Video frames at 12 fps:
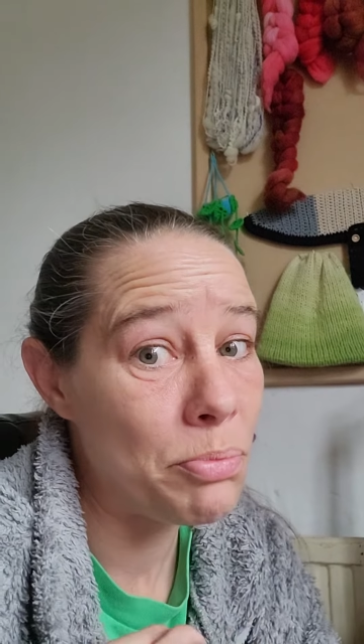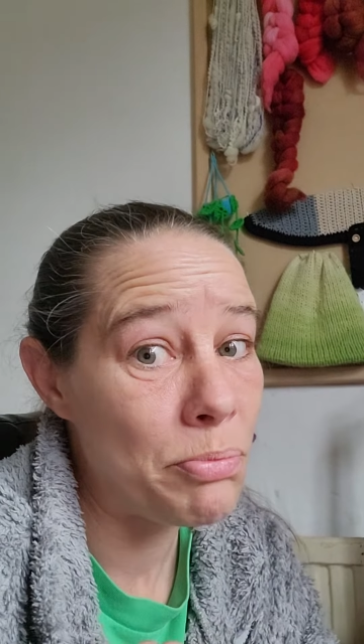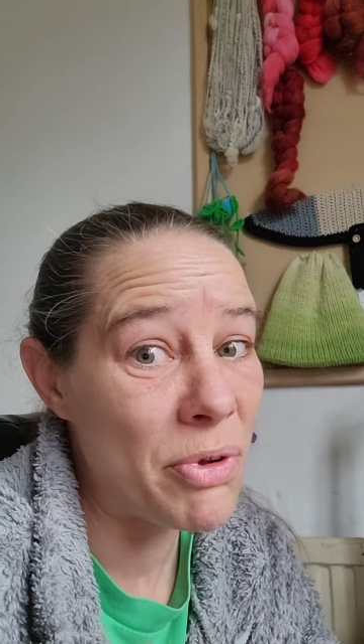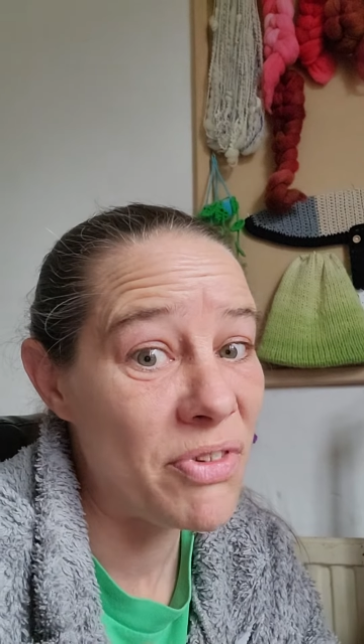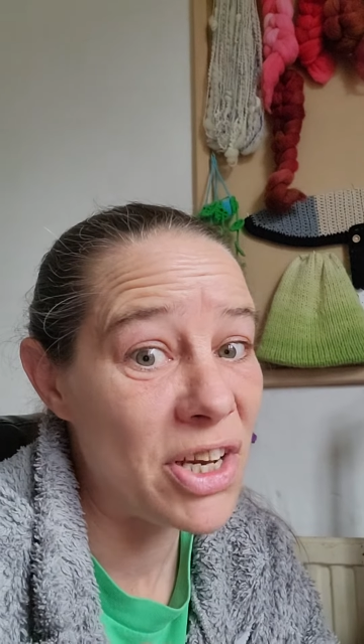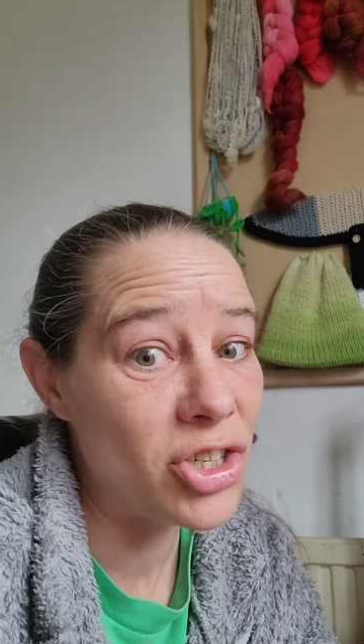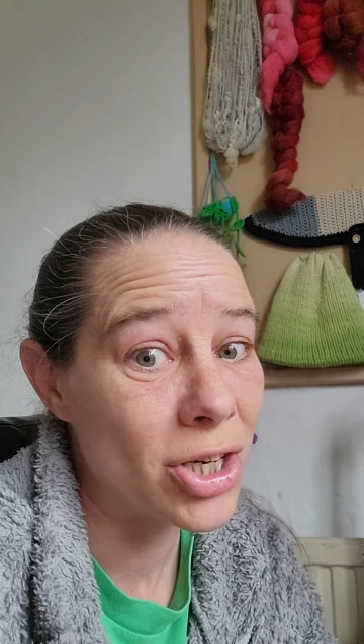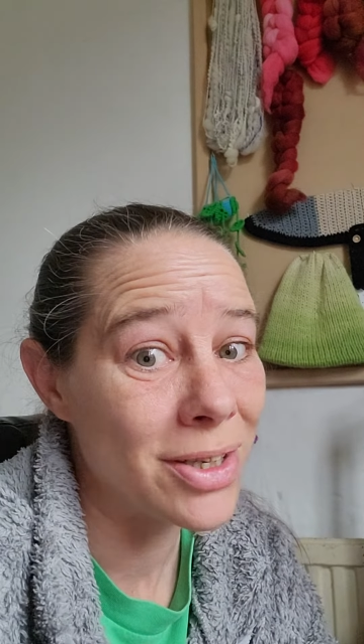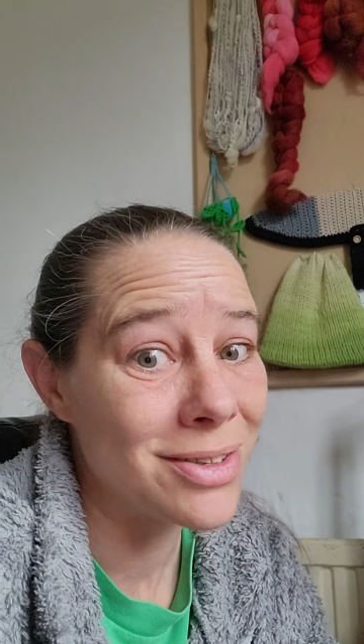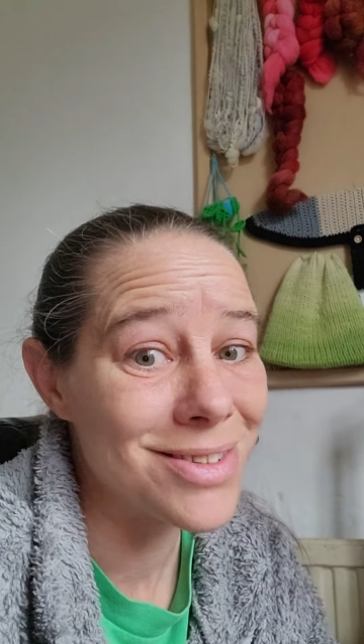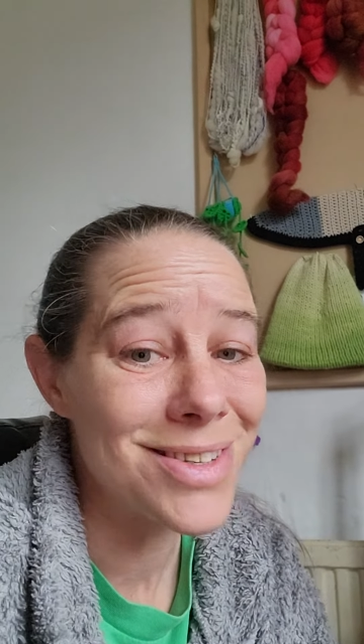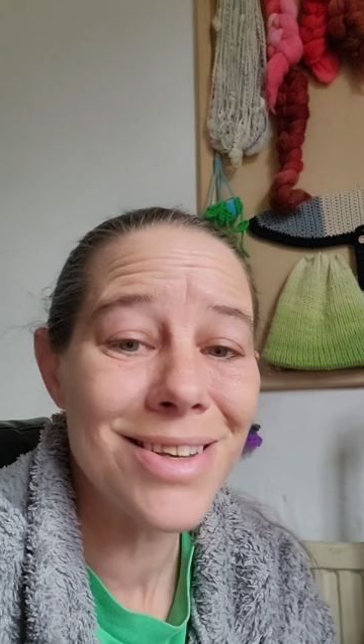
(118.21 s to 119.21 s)
Be
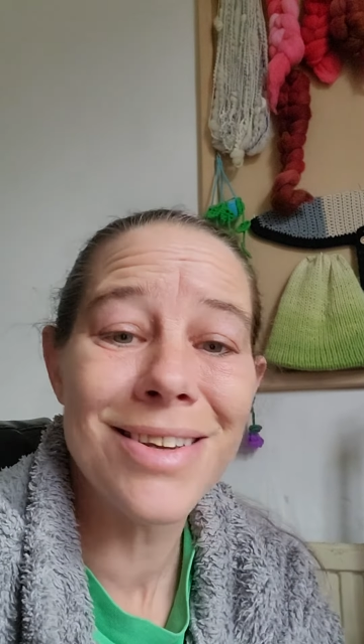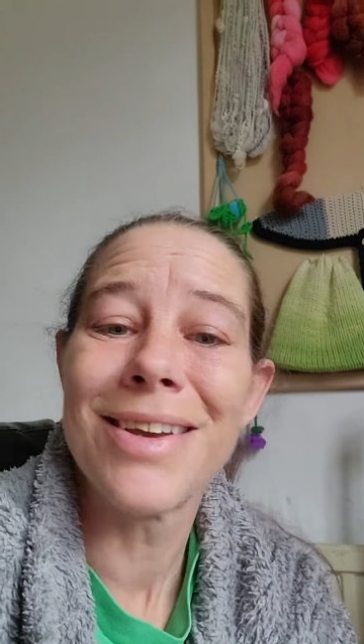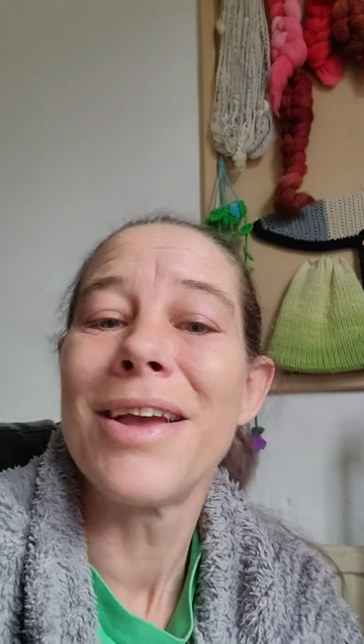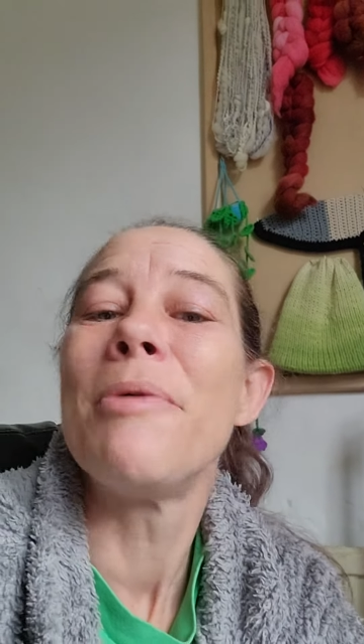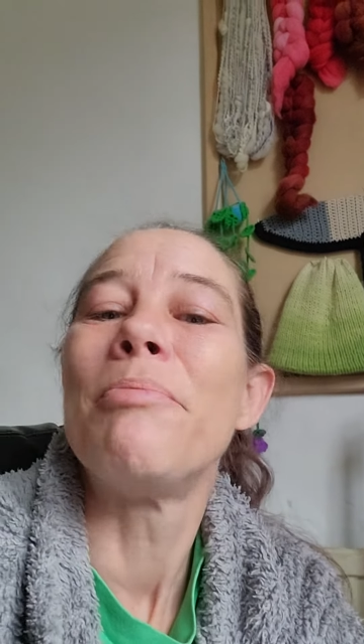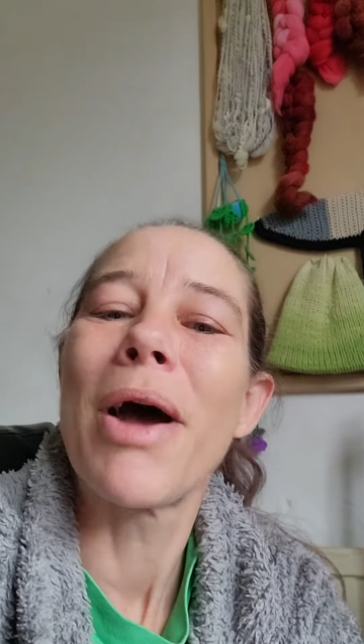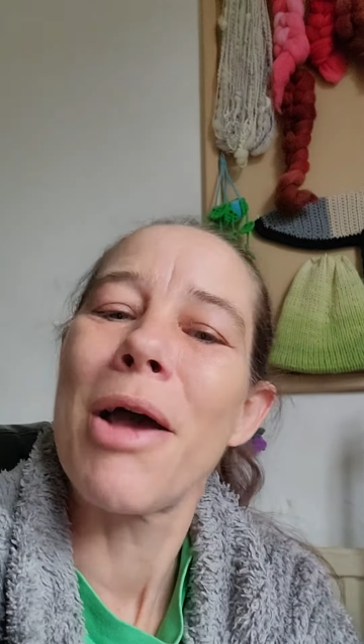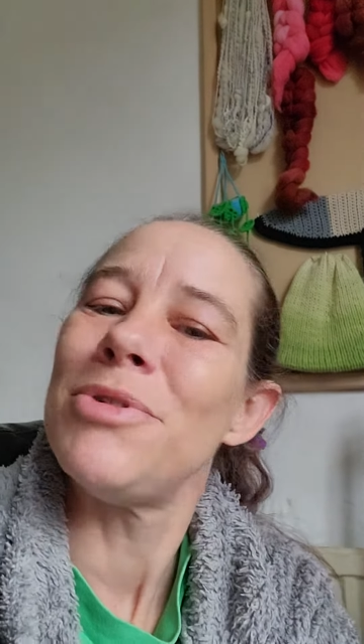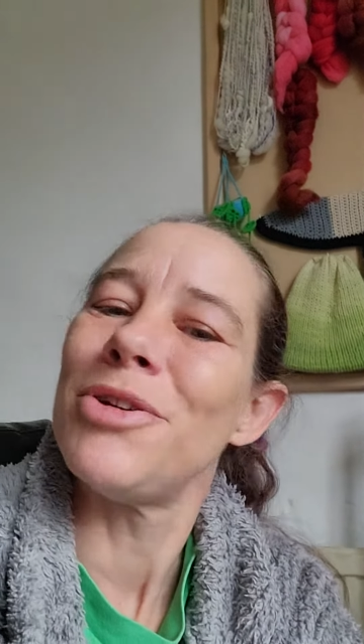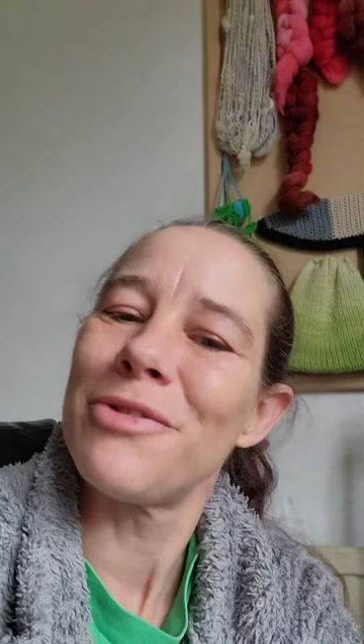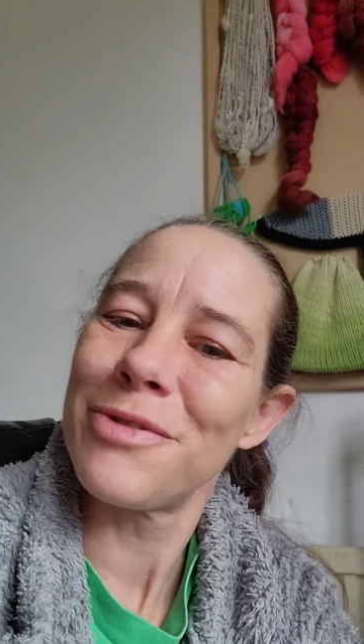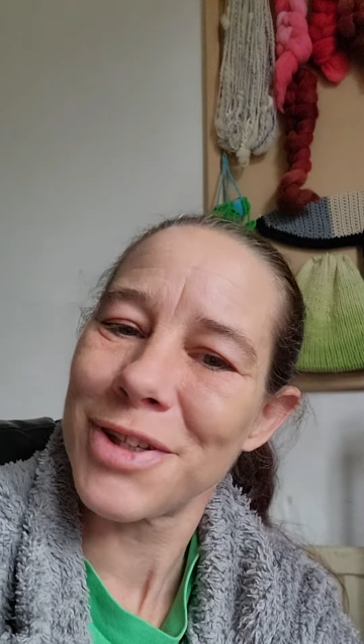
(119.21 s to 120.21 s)
vigilant. Bye,
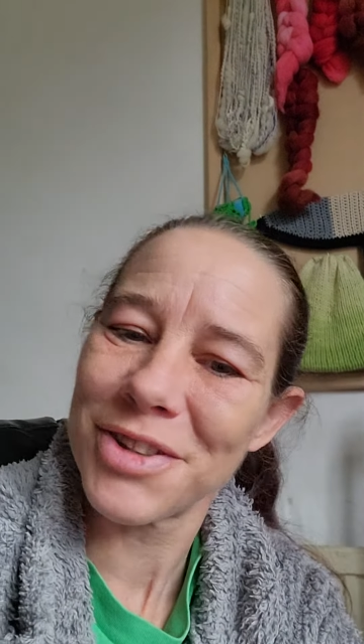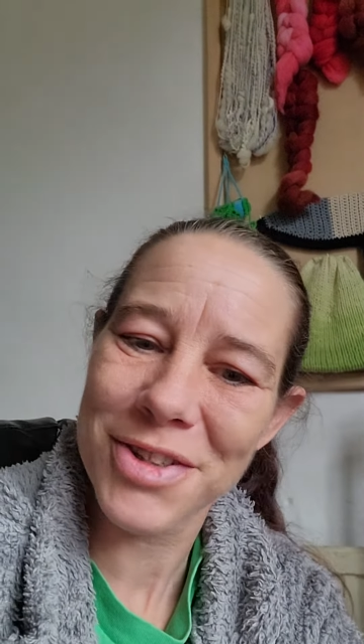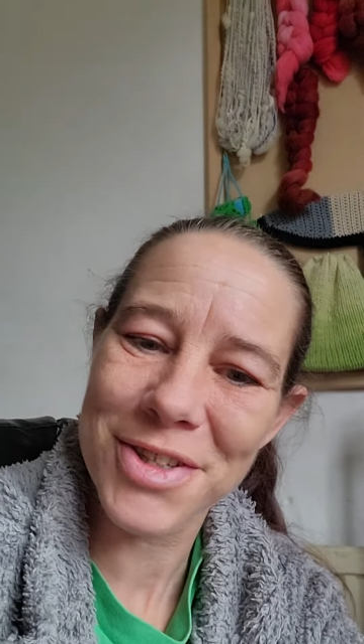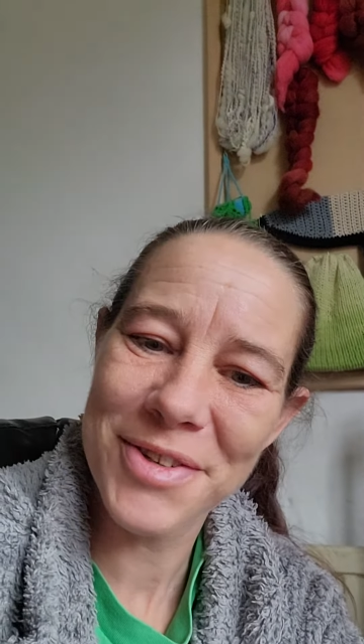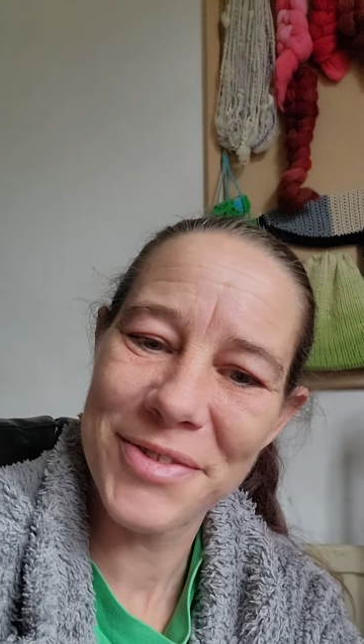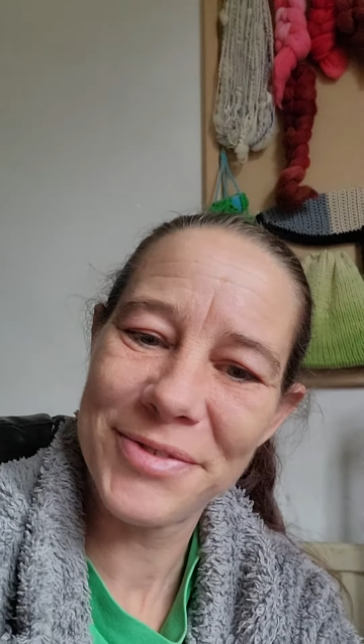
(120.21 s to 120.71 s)
beautifuls.